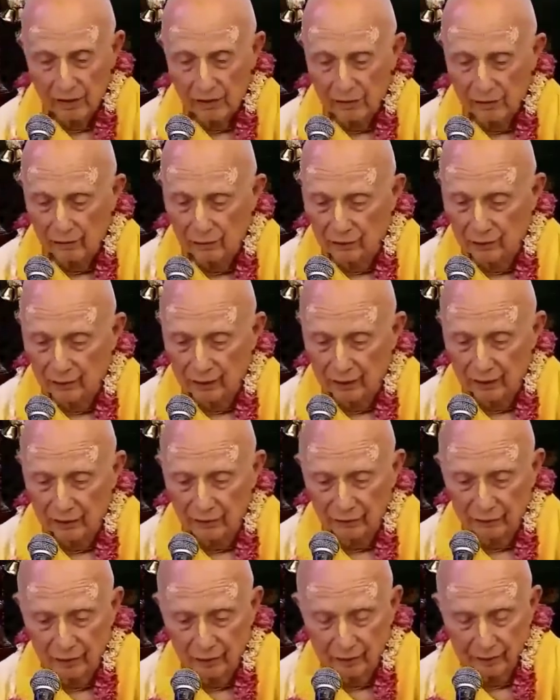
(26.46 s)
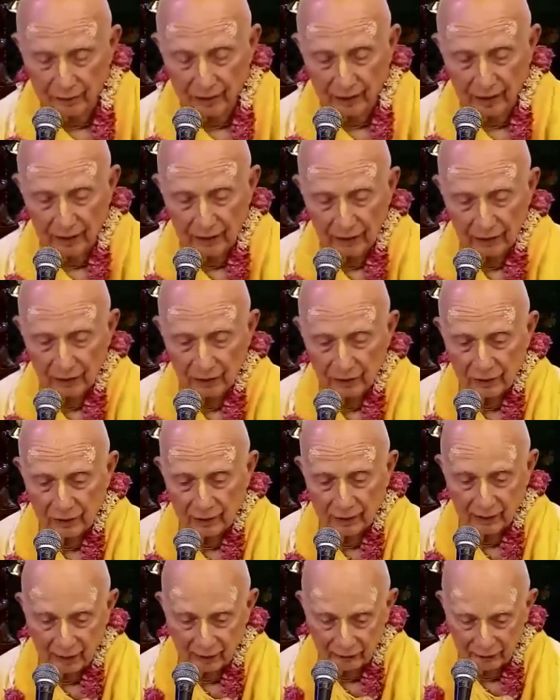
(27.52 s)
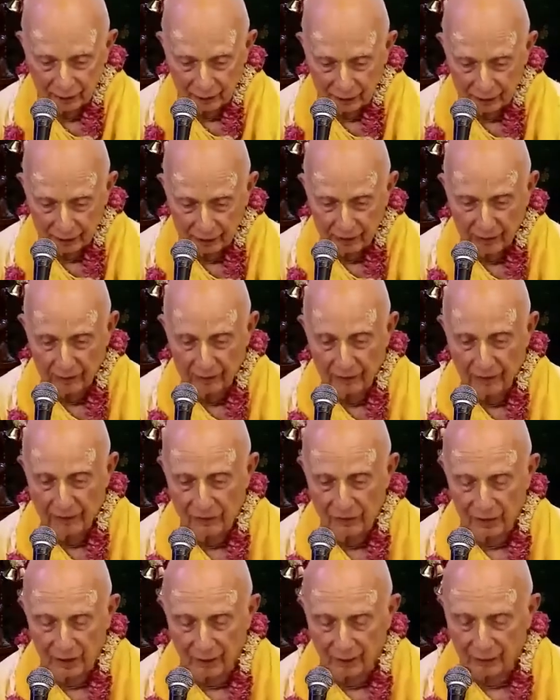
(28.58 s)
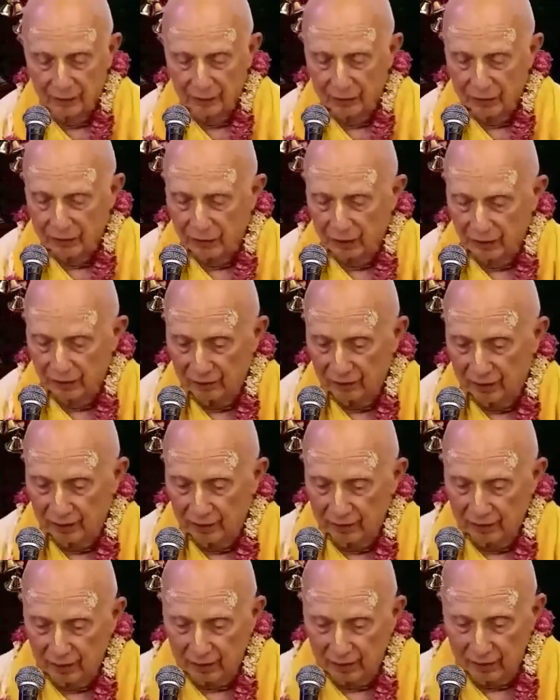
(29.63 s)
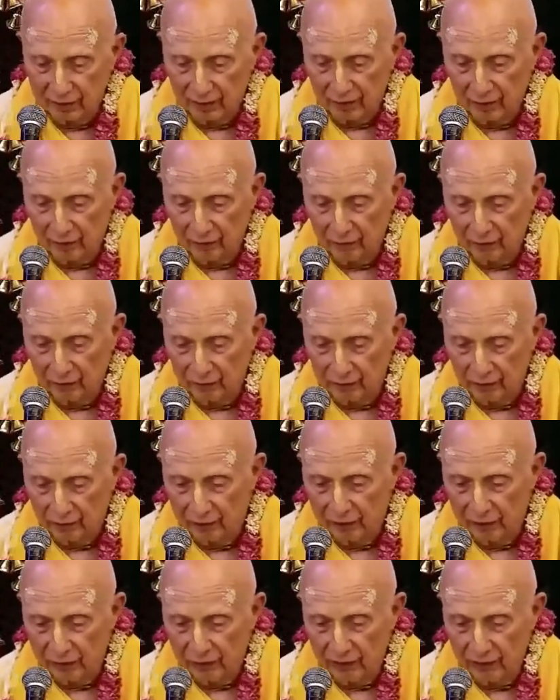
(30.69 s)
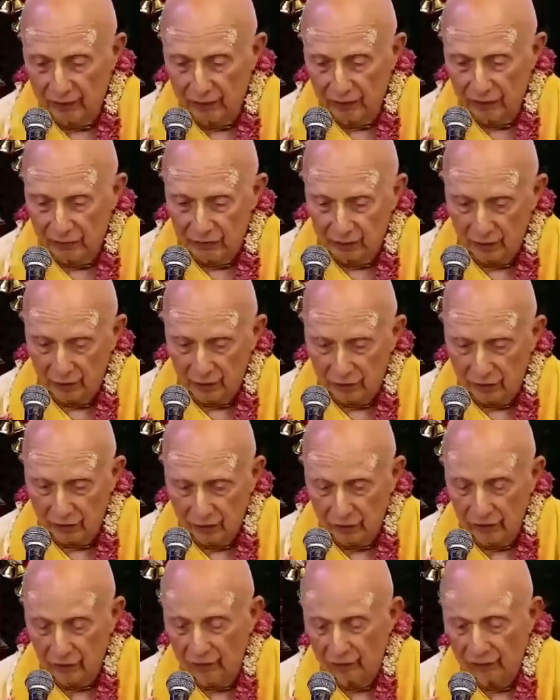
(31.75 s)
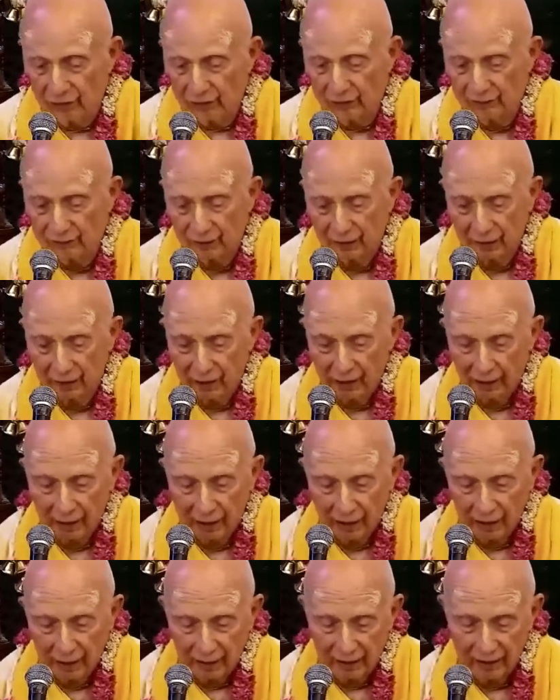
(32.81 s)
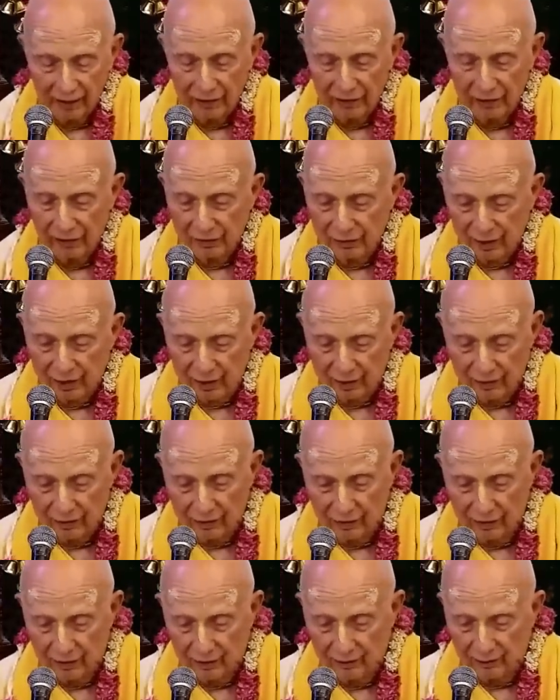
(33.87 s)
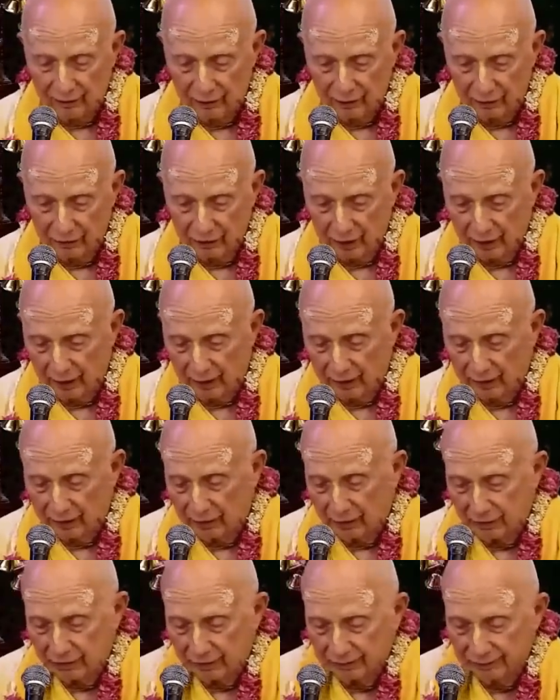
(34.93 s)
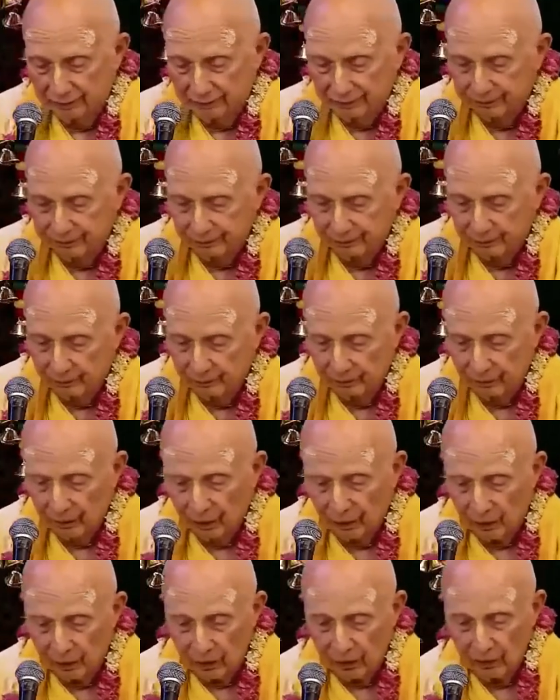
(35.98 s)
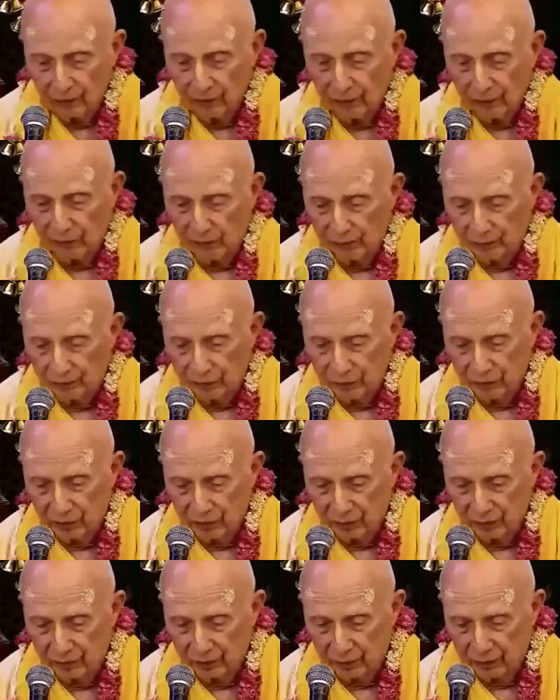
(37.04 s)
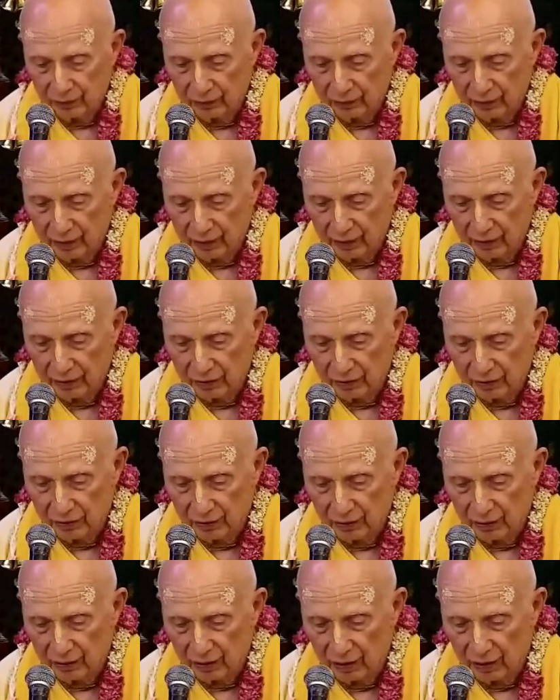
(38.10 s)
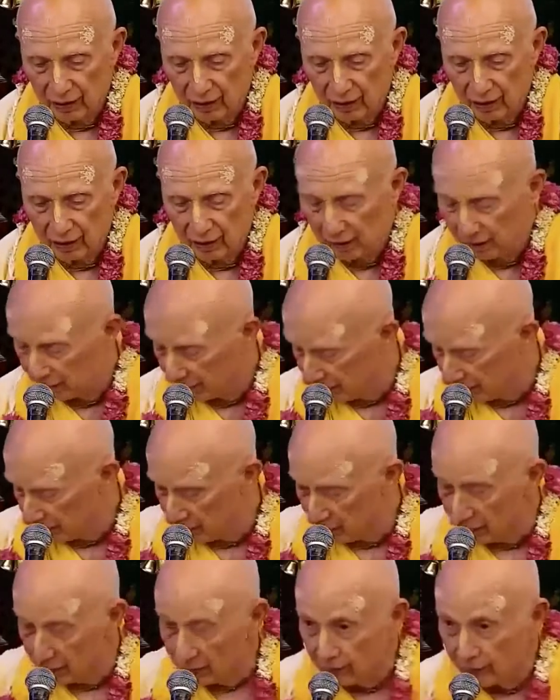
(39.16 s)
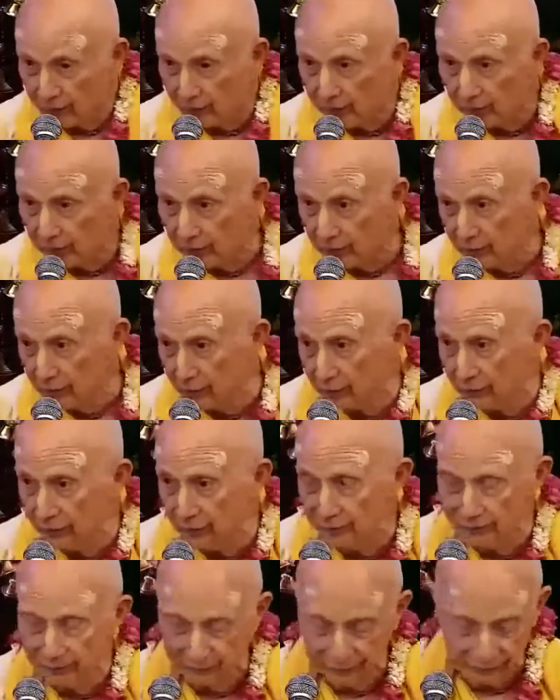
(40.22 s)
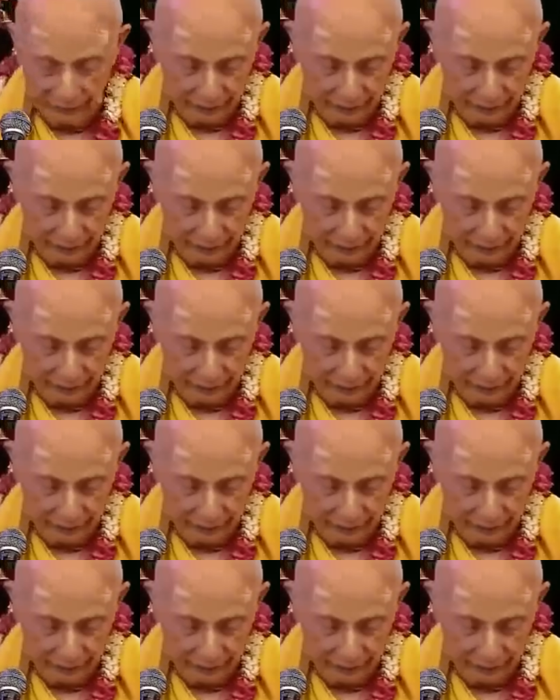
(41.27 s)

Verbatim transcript: So we're reading from Canto eleven. Chapter seven, entitled Lord Krishna Instructs Uddhava. This is text number eight. Pumsam yuktasya na nartahu.